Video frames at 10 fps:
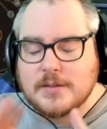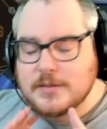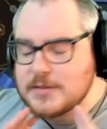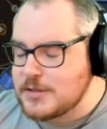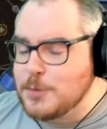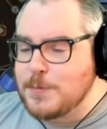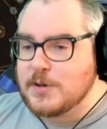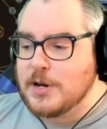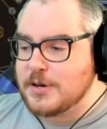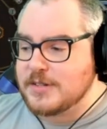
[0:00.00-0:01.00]

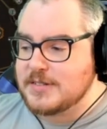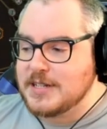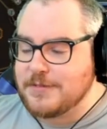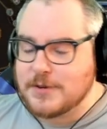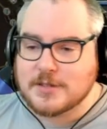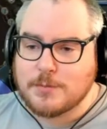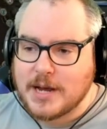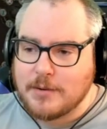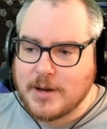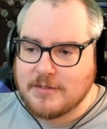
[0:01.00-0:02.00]
super noticed the difference
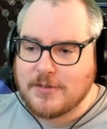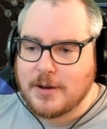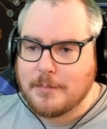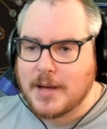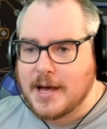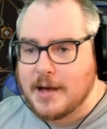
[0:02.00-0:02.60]
when I went from